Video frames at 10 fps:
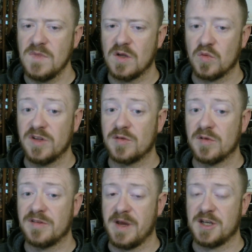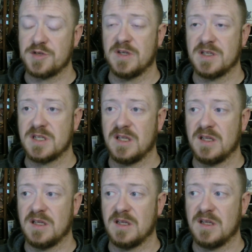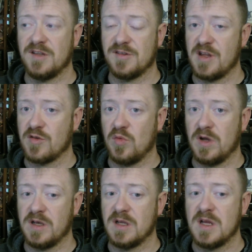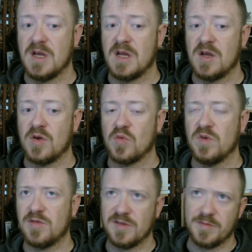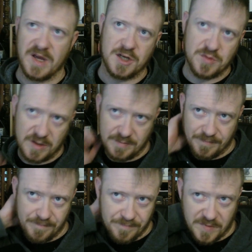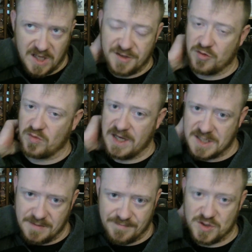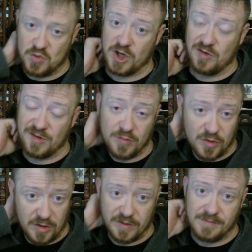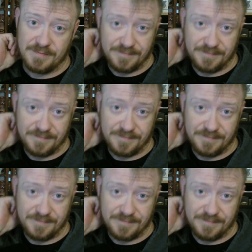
Resource management is another one. Resource management, it's great to want to go supernova.